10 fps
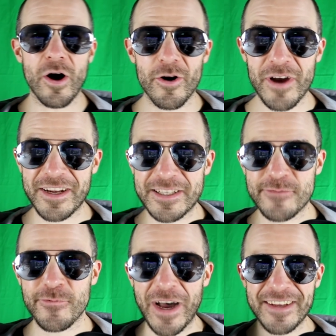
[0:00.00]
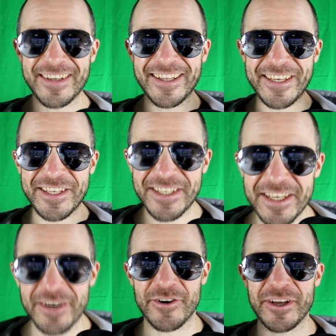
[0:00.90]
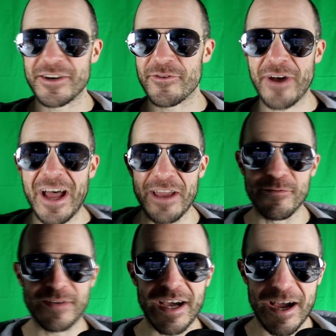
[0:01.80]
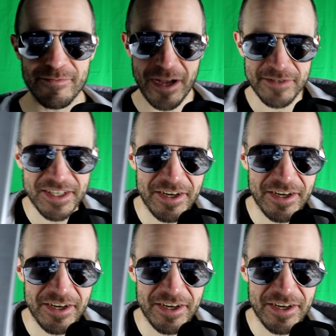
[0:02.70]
All right, it's finally here. It arrived. I'm just